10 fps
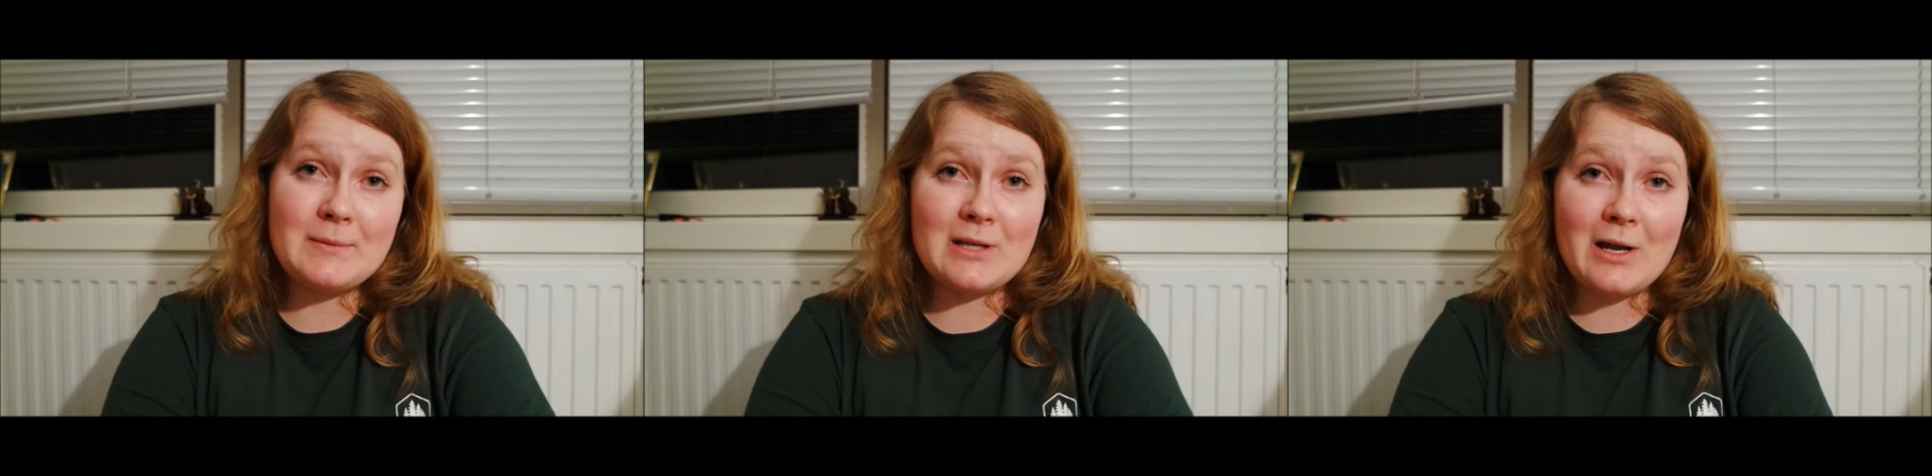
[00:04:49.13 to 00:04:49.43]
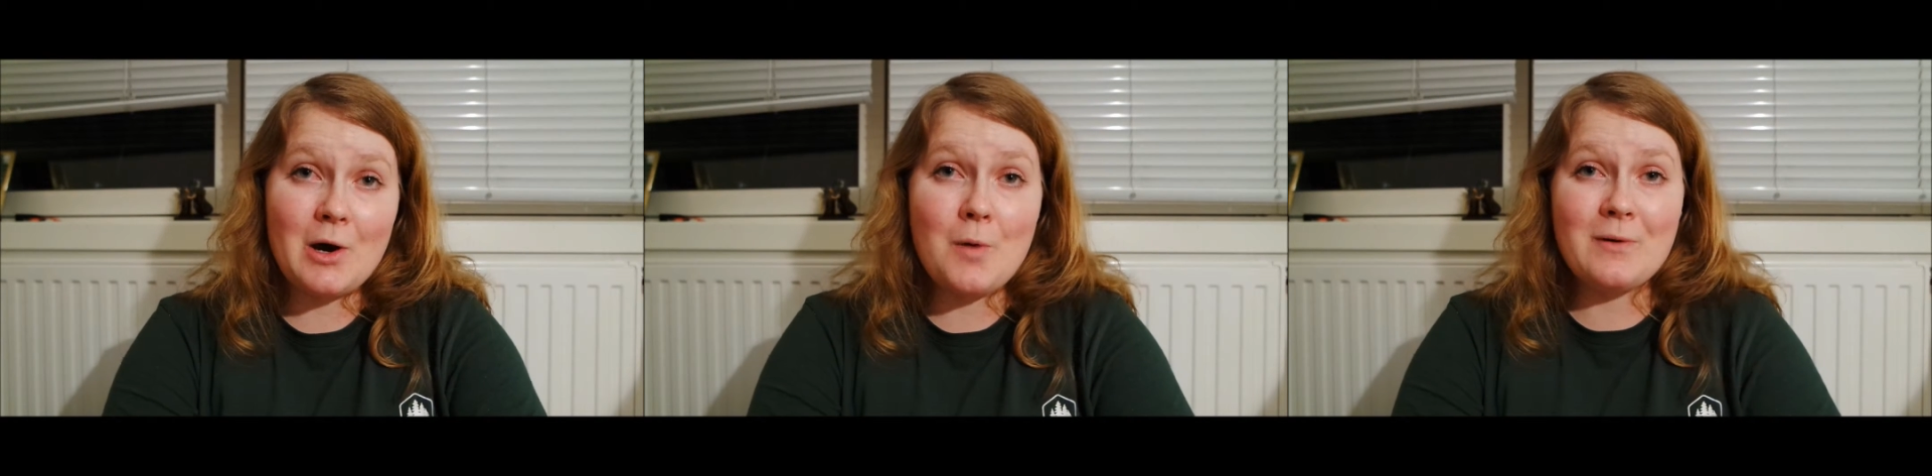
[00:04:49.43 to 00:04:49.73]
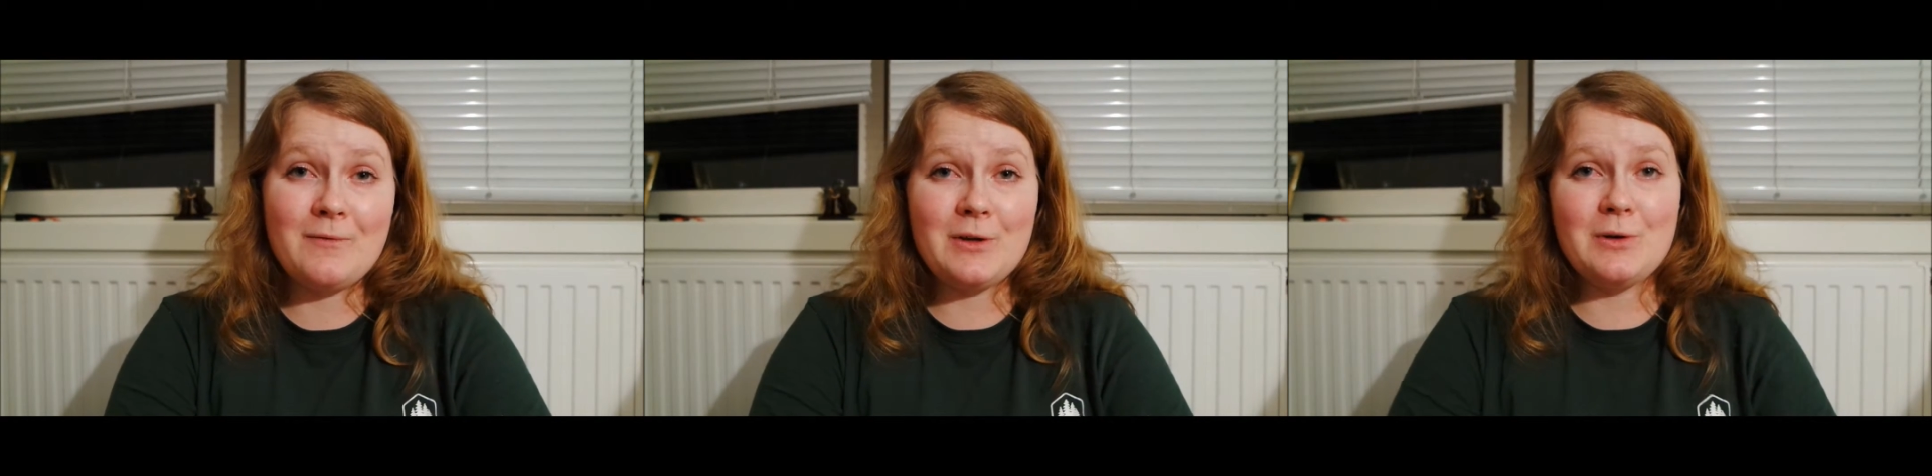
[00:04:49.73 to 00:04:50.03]
so I hope
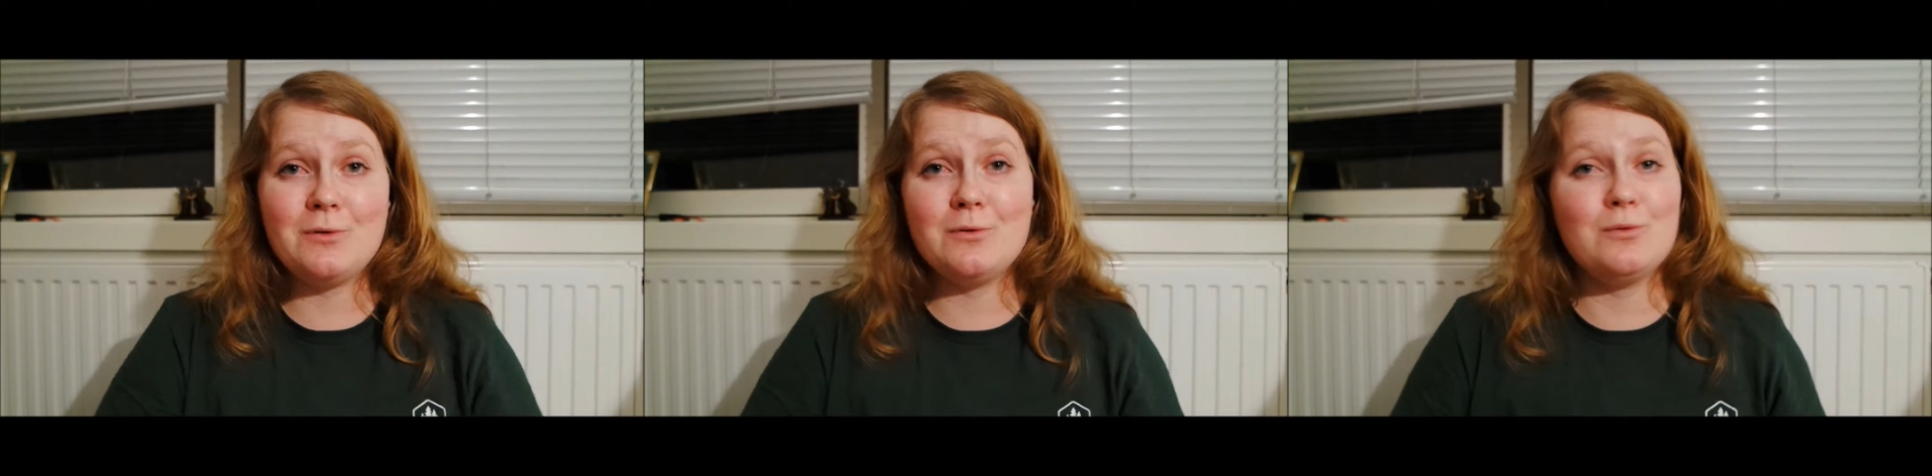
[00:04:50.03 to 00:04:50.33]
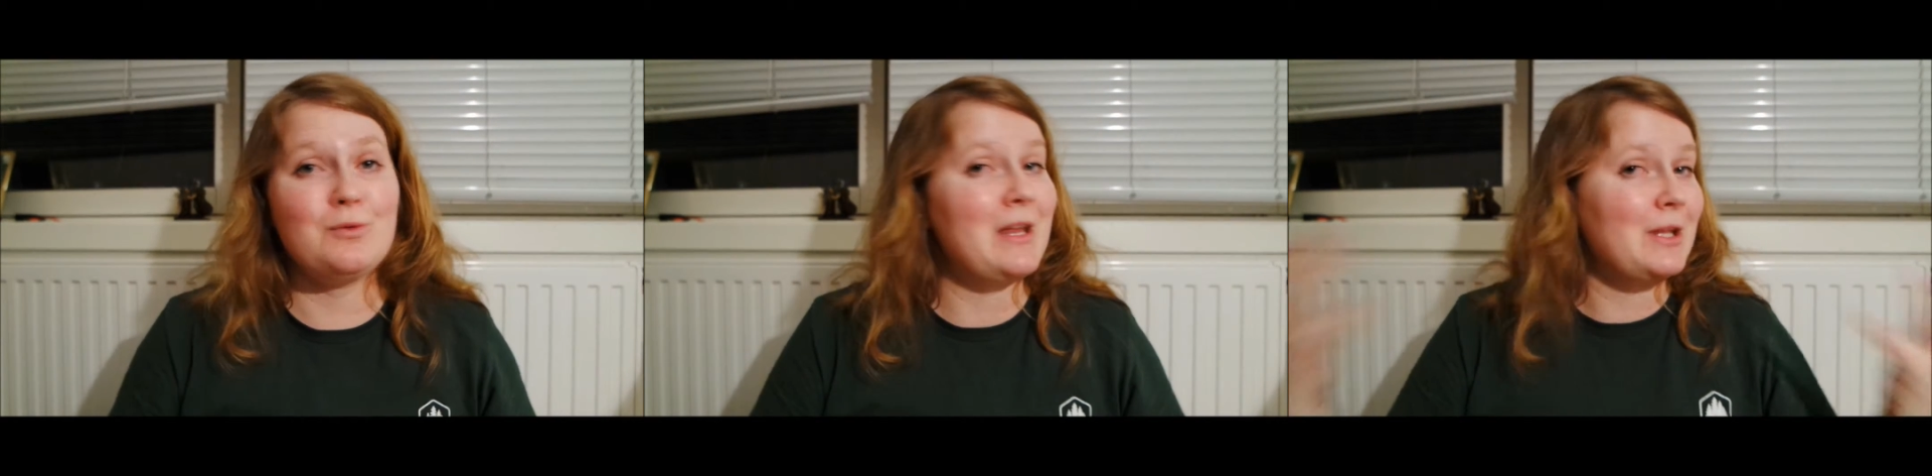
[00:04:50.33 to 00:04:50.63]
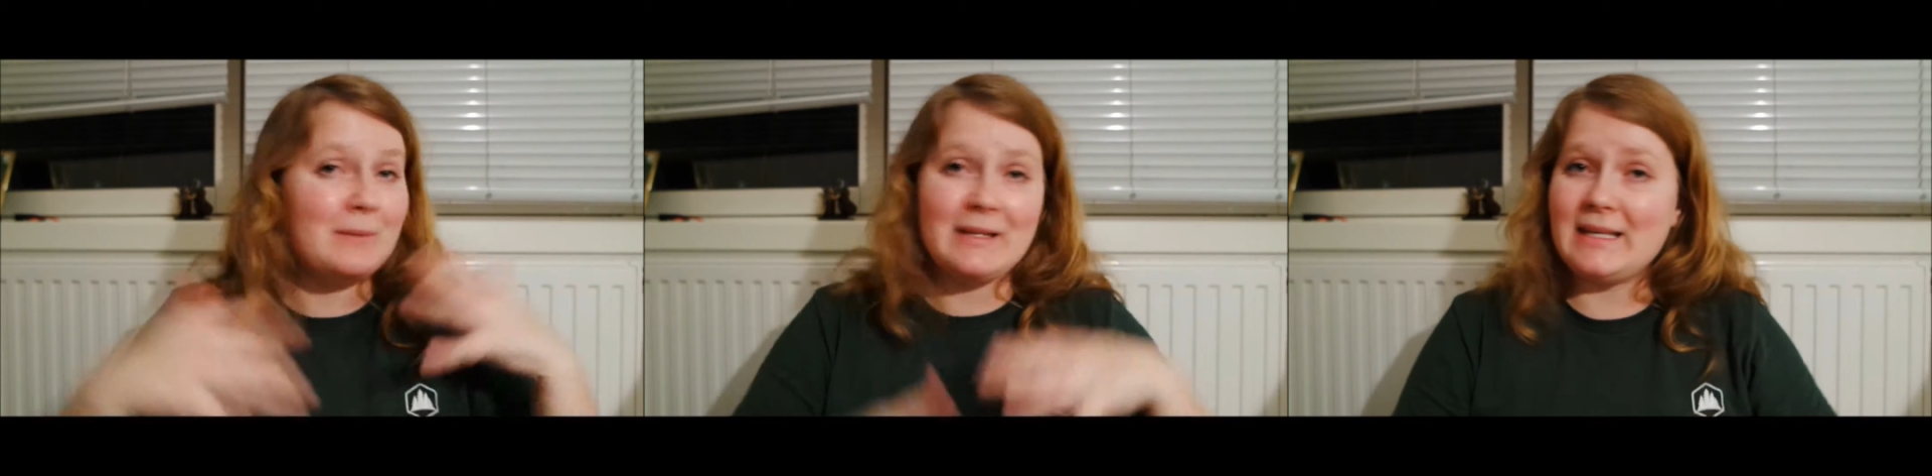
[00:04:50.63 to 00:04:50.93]
if you
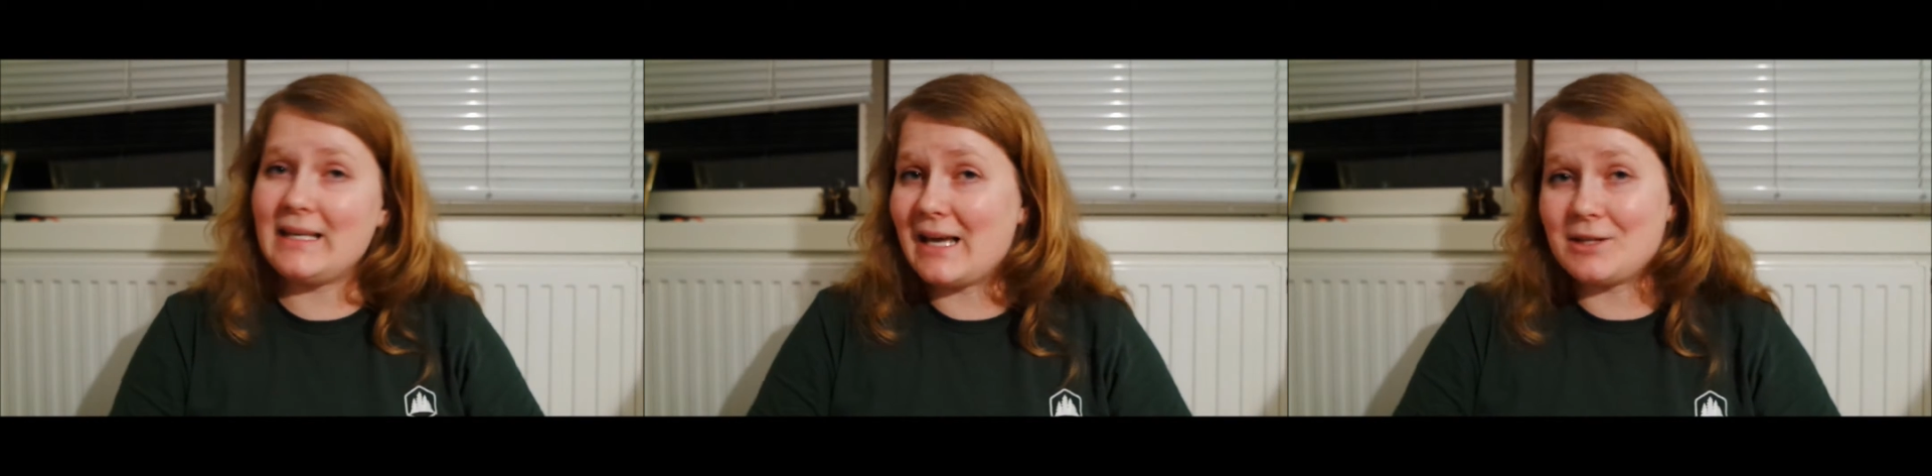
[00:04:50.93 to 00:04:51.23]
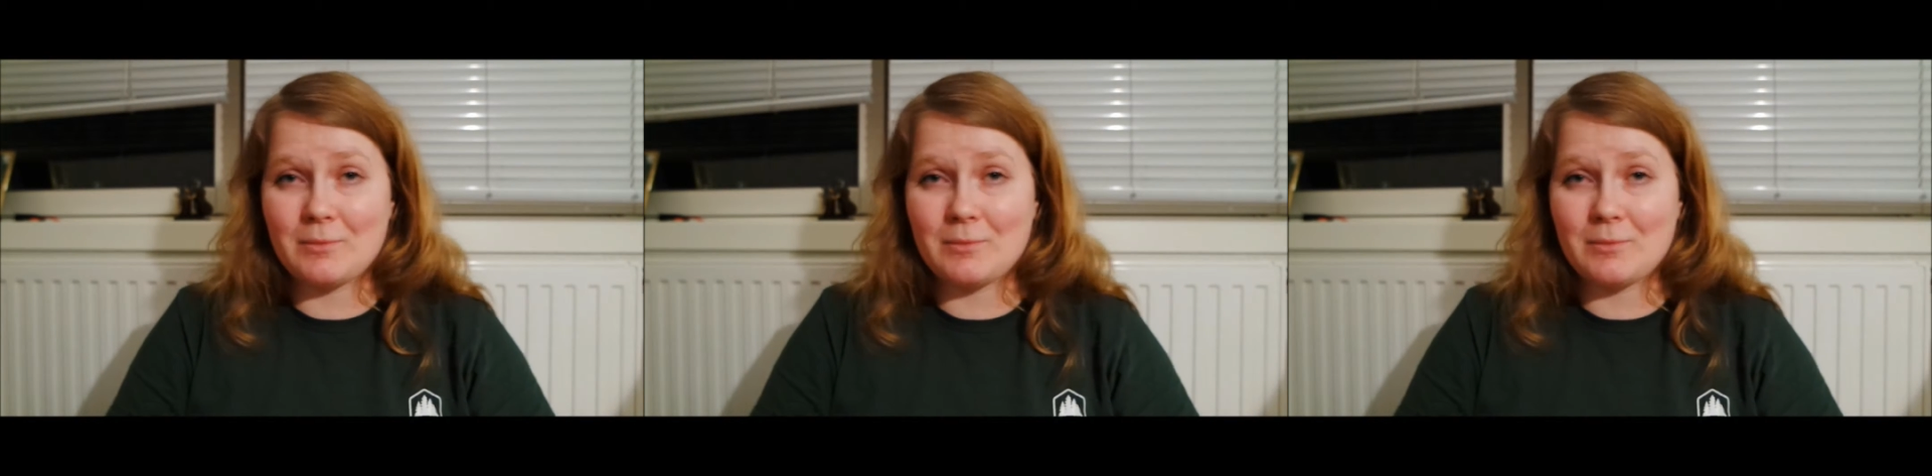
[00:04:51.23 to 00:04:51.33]
randomly end